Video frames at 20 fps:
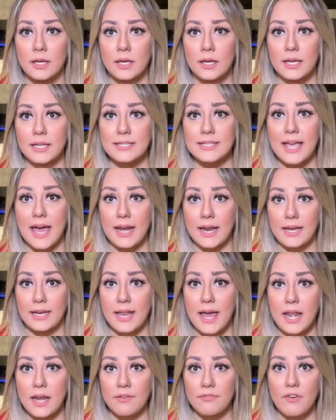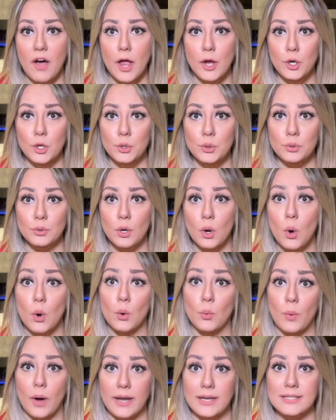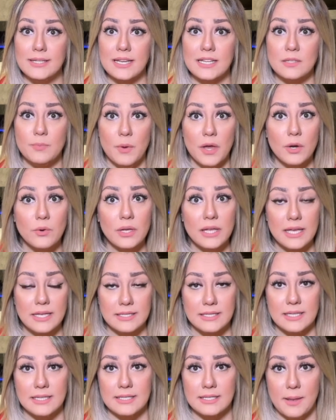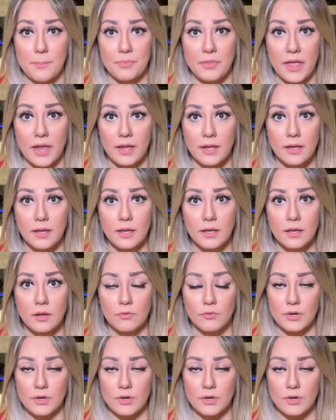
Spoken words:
It can identify who or what is experienced in something. For